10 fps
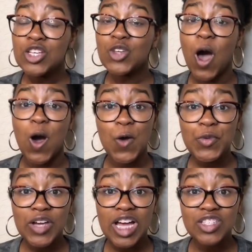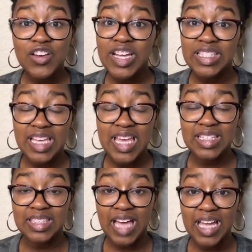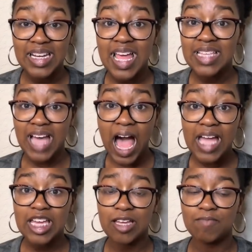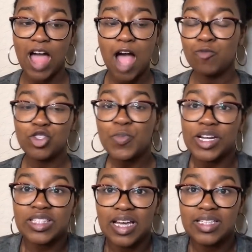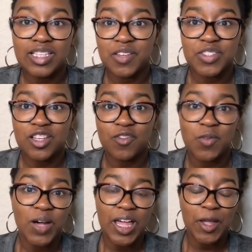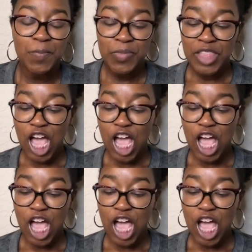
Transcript: So I hope you guys are as excited as I am. I'm super excited to give stuff away.